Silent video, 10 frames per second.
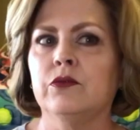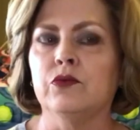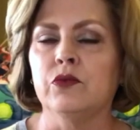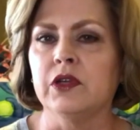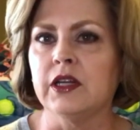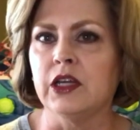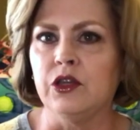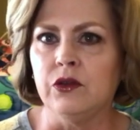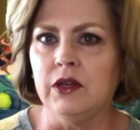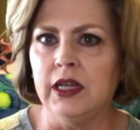really
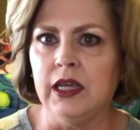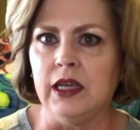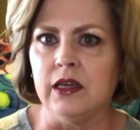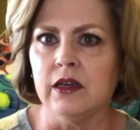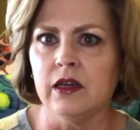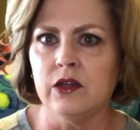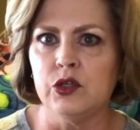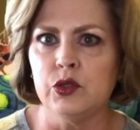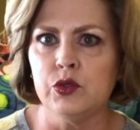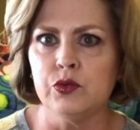unique,
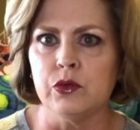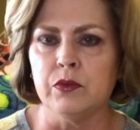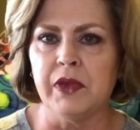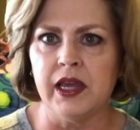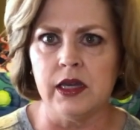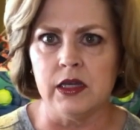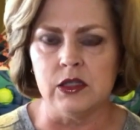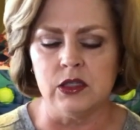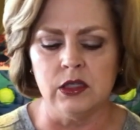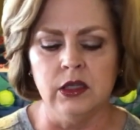unusual
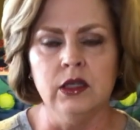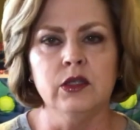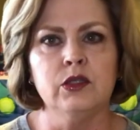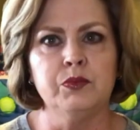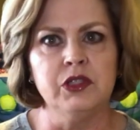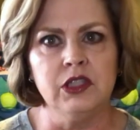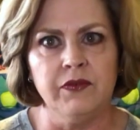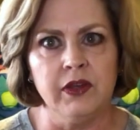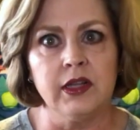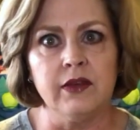bands
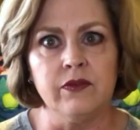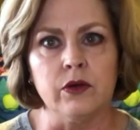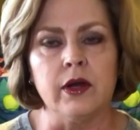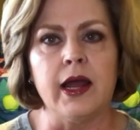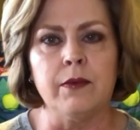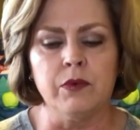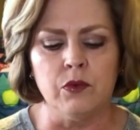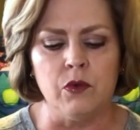specifically for Apple